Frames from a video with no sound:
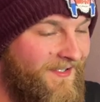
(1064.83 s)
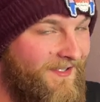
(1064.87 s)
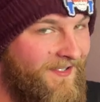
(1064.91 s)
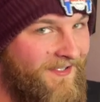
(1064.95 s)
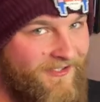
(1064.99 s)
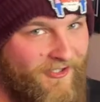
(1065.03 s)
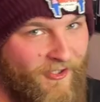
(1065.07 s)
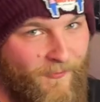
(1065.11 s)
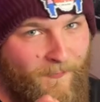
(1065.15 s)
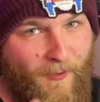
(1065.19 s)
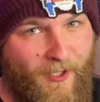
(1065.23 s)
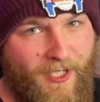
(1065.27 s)

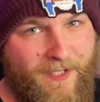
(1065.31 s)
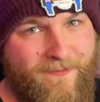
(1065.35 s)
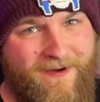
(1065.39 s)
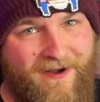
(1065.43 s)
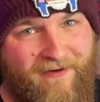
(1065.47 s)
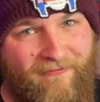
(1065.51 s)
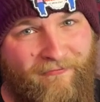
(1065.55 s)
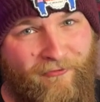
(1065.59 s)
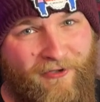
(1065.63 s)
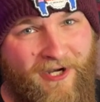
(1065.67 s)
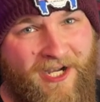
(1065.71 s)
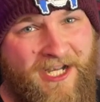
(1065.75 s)
So part of my
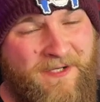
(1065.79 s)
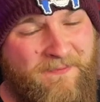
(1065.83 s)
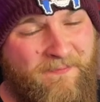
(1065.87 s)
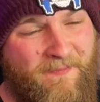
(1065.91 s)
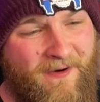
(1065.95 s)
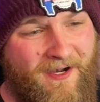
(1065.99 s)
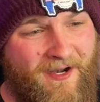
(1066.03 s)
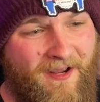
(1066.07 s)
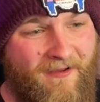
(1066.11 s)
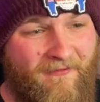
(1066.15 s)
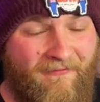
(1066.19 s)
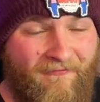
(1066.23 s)
French,
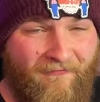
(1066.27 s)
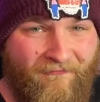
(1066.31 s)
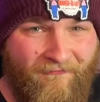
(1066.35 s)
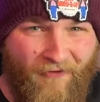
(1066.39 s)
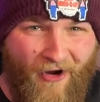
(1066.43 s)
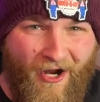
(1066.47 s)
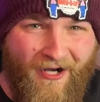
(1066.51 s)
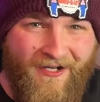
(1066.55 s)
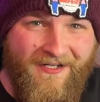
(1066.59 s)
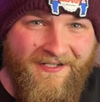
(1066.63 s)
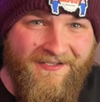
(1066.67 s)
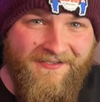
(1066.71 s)
but a
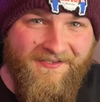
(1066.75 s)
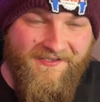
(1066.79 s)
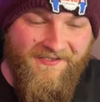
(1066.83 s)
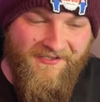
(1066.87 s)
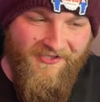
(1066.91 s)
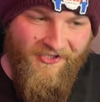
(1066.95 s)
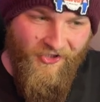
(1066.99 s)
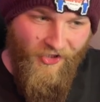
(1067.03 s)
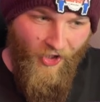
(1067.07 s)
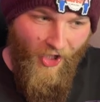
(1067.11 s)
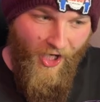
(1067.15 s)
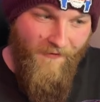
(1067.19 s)
fucking
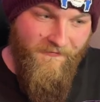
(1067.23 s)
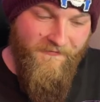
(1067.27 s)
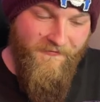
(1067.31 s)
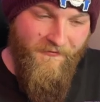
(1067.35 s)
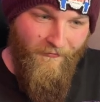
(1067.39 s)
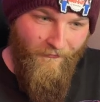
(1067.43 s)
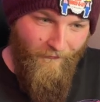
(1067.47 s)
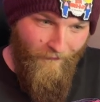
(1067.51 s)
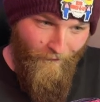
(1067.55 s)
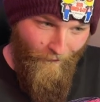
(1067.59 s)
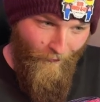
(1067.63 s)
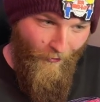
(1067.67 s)
stuffed
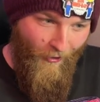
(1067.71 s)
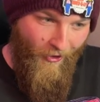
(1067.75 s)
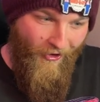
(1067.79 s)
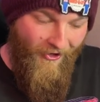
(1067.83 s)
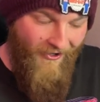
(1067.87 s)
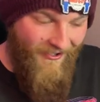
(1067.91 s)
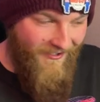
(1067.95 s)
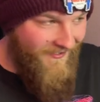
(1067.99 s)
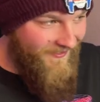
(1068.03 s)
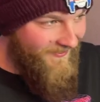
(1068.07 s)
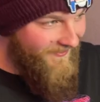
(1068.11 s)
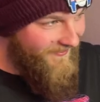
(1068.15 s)

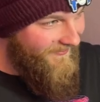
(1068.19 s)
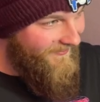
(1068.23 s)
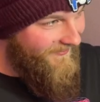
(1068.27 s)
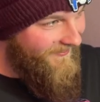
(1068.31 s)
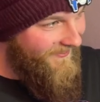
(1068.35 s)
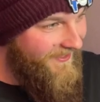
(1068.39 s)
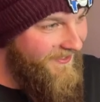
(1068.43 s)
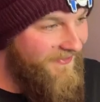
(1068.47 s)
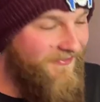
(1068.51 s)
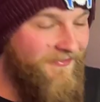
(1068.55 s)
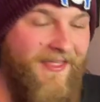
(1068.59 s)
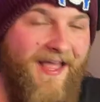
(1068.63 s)
frog?
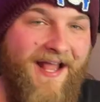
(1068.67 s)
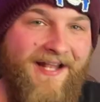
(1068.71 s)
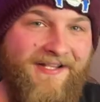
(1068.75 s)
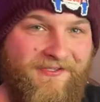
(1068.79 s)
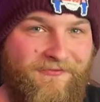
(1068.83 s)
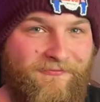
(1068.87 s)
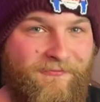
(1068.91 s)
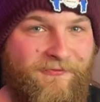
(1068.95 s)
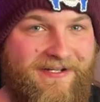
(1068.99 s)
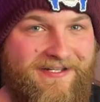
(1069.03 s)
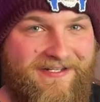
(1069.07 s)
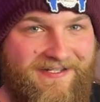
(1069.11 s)

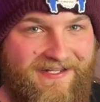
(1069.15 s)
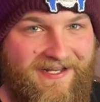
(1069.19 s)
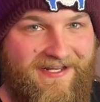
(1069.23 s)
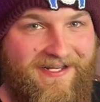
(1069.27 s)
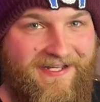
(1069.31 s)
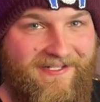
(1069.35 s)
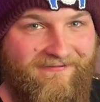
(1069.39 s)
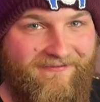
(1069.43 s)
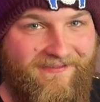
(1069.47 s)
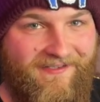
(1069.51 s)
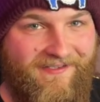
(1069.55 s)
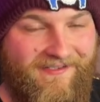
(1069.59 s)
That's
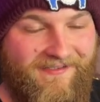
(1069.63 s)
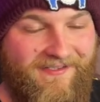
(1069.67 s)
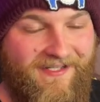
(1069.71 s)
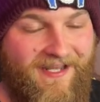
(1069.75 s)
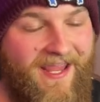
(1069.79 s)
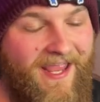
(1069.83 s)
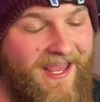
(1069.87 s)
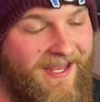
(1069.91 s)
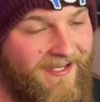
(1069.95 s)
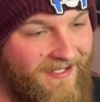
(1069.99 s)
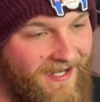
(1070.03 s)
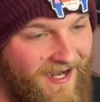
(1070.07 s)
ridiculous.
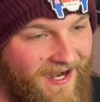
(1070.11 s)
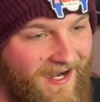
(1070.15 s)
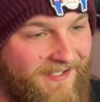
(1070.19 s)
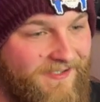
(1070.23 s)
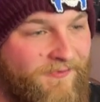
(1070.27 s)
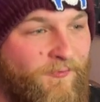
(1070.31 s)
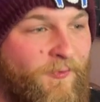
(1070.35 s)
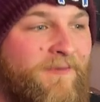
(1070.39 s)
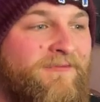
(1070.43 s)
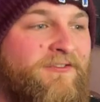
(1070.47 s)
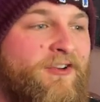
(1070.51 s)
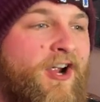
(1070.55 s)
And guys,
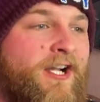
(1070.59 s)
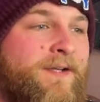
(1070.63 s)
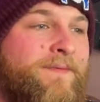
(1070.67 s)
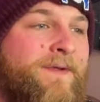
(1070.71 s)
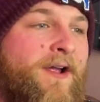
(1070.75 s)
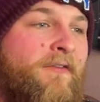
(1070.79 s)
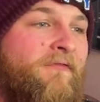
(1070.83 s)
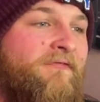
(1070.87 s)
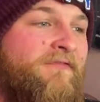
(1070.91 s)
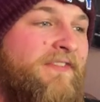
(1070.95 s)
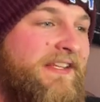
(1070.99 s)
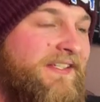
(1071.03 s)
we've talked
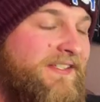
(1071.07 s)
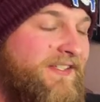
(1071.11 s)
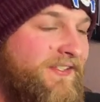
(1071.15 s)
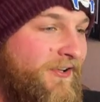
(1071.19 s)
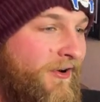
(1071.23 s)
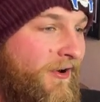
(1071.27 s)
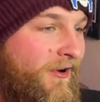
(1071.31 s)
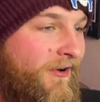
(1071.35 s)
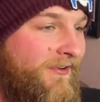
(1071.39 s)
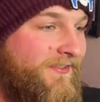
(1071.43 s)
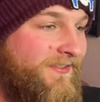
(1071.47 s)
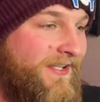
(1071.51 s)
about
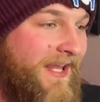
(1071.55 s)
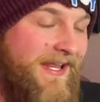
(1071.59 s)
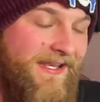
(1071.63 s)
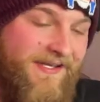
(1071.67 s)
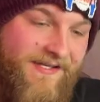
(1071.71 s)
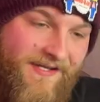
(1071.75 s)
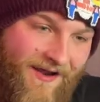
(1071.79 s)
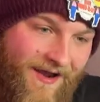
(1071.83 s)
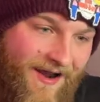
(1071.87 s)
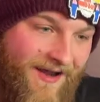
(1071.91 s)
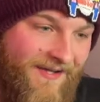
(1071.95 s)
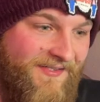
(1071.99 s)
VCRs at
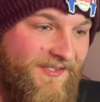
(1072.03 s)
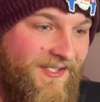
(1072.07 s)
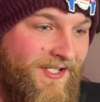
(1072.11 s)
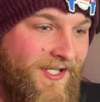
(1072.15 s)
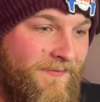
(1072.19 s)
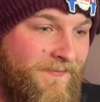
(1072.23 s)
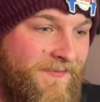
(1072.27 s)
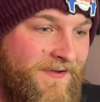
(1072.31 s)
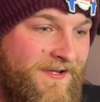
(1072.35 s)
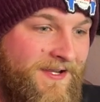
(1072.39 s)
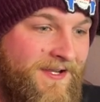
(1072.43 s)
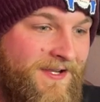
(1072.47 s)

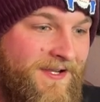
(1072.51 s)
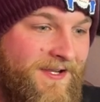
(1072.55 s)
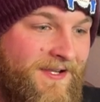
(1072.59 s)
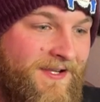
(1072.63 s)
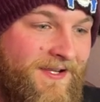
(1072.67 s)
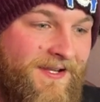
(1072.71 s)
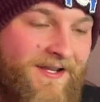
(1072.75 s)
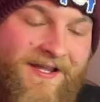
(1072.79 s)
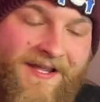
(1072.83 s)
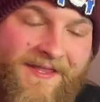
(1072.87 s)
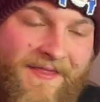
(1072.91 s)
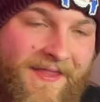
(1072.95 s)
nauseum.
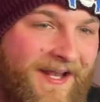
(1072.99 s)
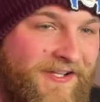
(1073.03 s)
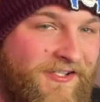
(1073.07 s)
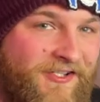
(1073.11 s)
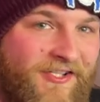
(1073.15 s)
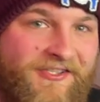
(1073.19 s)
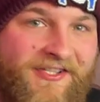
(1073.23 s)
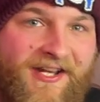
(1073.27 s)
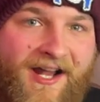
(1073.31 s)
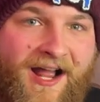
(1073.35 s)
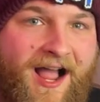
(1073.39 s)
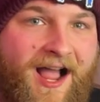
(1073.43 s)
It's
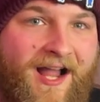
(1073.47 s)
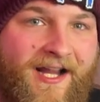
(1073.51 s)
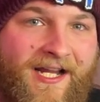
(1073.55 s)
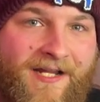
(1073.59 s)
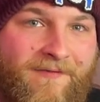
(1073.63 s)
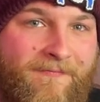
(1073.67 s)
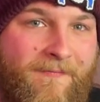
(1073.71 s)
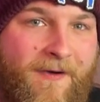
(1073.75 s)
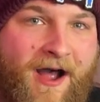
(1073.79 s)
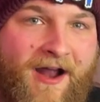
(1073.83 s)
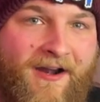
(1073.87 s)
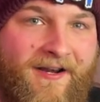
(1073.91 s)
just a hot
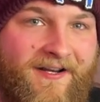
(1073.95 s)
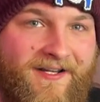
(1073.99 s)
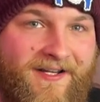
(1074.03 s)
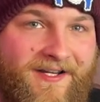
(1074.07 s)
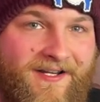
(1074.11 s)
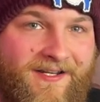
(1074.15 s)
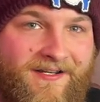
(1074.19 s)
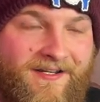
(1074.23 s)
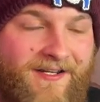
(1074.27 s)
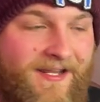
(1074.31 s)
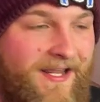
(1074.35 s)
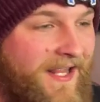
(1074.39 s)

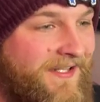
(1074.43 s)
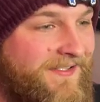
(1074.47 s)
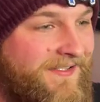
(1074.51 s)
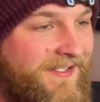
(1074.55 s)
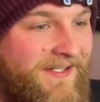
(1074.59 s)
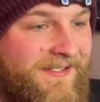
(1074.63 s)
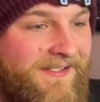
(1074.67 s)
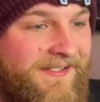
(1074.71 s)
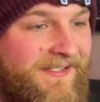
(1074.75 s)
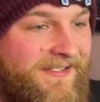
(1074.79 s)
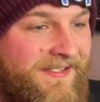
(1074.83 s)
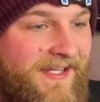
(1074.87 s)
commodity. It's
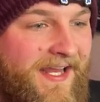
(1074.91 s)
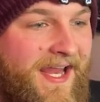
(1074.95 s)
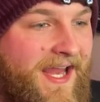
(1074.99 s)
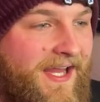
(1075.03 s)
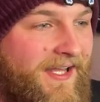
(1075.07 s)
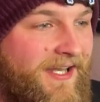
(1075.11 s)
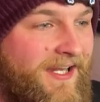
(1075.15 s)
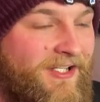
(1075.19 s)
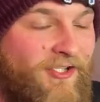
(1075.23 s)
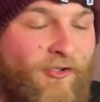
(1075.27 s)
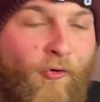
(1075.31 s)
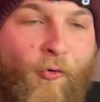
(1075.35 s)

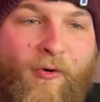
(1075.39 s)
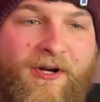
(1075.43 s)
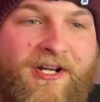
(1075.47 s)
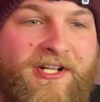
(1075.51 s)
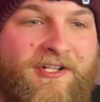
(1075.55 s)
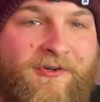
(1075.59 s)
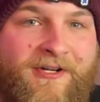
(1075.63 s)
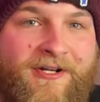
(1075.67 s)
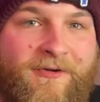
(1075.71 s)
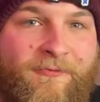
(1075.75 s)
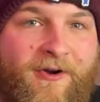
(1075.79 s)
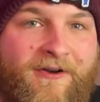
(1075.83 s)
insane. In
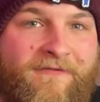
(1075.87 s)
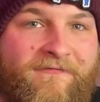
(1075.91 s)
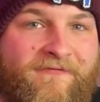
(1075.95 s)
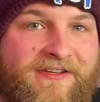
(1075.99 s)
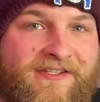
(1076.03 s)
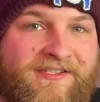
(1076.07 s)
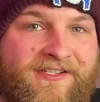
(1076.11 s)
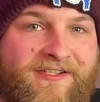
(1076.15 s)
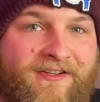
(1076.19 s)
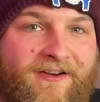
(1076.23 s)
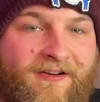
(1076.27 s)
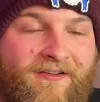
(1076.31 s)
2021,
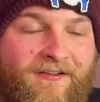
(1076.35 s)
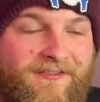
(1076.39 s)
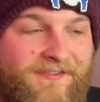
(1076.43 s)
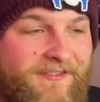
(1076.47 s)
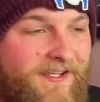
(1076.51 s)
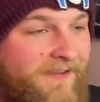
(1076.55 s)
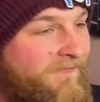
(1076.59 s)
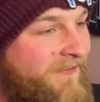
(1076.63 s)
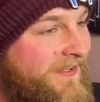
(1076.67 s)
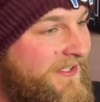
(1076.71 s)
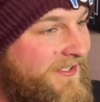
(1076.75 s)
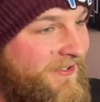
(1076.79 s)
VCRs,
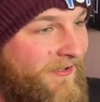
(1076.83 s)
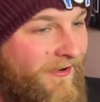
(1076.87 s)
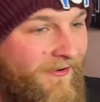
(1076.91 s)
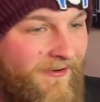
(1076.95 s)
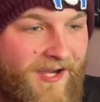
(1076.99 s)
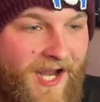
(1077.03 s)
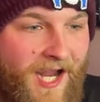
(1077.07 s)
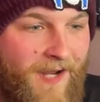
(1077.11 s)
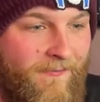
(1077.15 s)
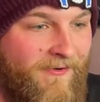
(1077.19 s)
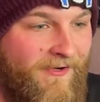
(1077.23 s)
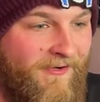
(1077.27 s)
VCR
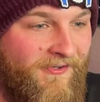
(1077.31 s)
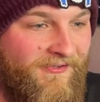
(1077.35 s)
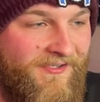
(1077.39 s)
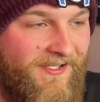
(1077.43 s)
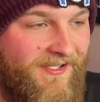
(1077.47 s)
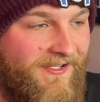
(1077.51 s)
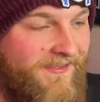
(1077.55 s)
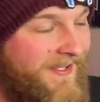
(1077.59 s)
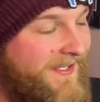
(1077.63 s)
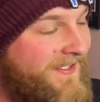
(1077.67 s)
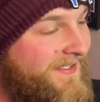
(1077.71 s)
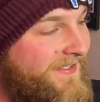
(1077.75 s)
combos,
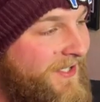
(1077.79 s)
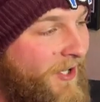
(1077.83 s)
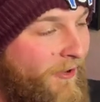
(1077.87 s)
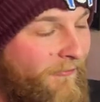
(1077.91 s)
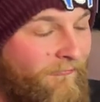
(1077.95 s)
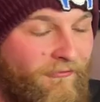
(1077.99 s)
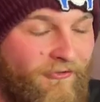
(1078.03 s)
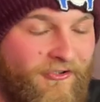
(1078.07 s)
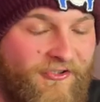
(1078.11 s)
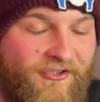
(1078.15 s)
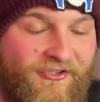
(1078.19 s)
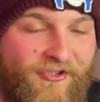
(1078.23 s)
they sell
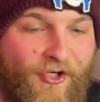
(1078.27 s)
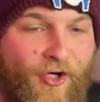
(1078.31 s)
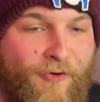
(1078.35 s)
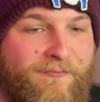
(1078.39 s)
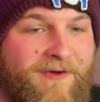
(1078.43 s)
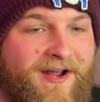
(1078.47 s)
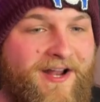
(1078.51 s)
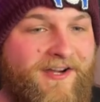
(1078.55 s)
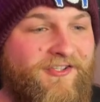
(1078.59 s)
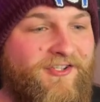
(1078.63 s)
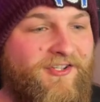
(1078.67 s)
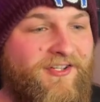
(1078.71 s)
for so
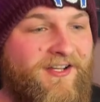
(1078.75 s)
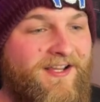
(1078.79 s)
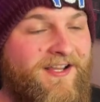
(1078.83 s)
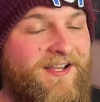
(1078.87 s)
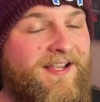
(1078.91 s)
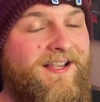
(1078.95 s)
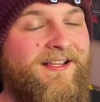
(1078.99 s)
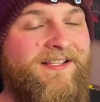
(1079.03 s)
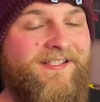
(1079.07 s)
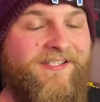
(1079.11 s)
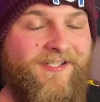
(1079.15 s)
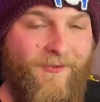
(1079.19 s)
much.
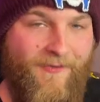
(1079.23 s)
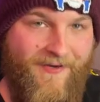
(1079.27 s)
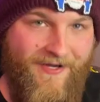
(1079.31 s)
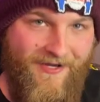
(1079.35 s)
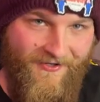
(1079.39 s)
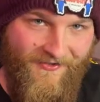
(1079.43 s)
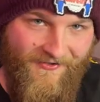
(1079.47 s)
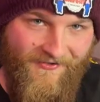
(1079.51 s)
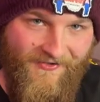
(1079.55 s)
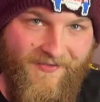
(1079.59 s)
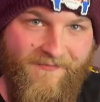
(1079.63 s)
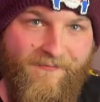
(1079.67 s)
So
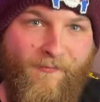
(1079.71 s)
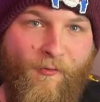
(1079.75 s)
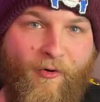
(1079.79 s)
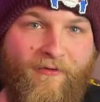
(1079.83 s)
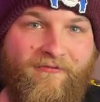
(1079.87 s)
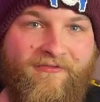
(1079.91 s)
here's some more